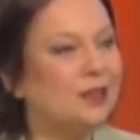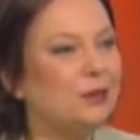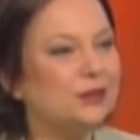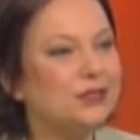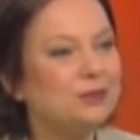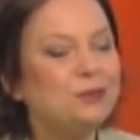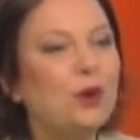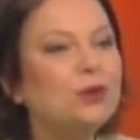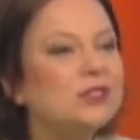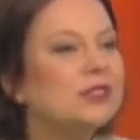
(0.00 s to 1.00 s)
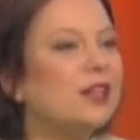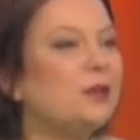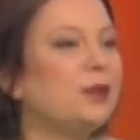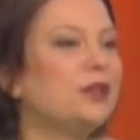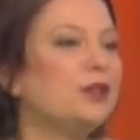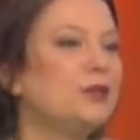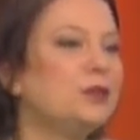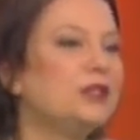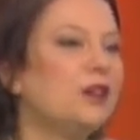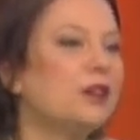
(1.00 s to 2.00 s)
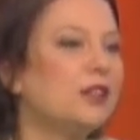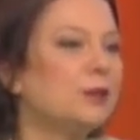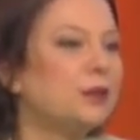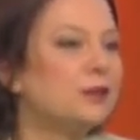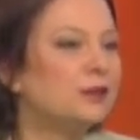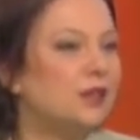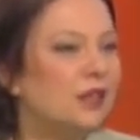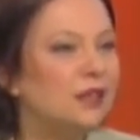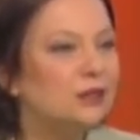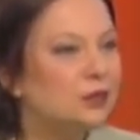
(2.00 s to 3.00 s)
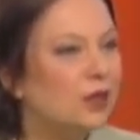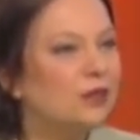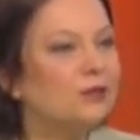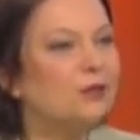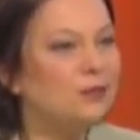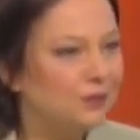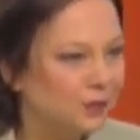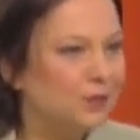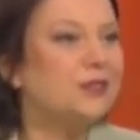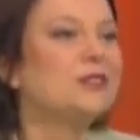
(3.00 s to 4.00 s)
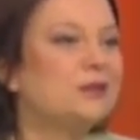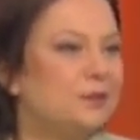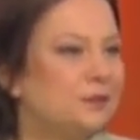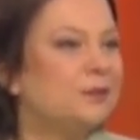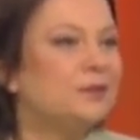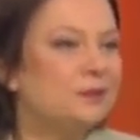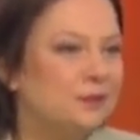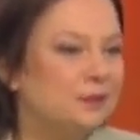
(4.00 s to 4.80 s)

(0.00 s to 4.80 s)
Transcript: That was posted up, and you'd been talking about my drug involvement back